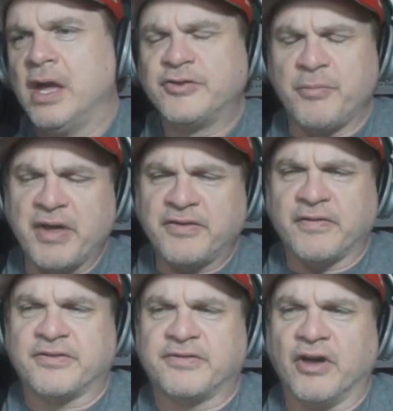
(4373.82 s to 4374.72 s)
amazing
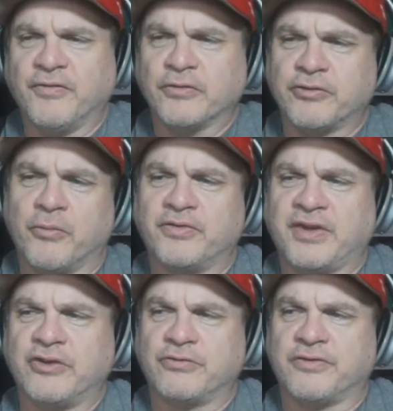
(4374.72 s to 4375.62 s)
that cell phones are more
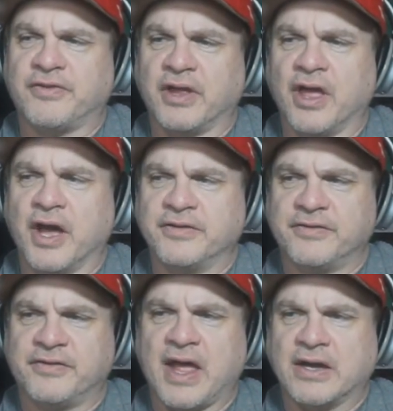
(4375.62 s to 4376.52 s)
dangerous than
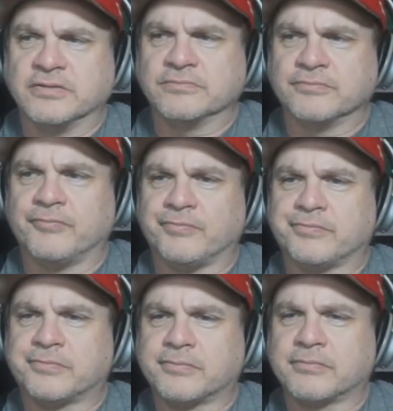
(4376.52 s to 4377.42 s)
guns now.
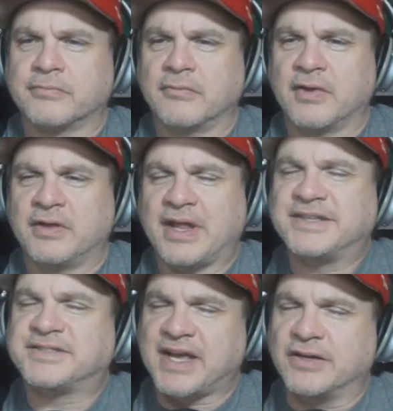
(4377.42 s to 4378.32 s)
That
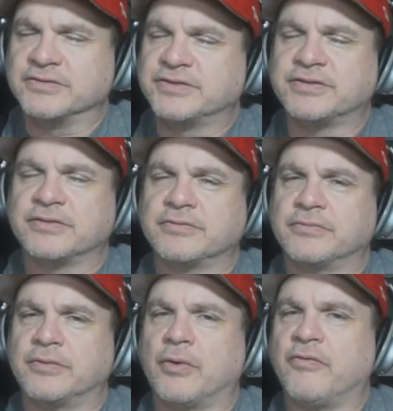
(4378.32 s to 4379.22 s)
sounds
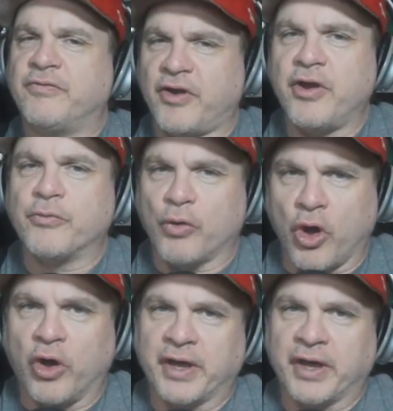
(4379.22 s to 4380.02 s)
very wrong,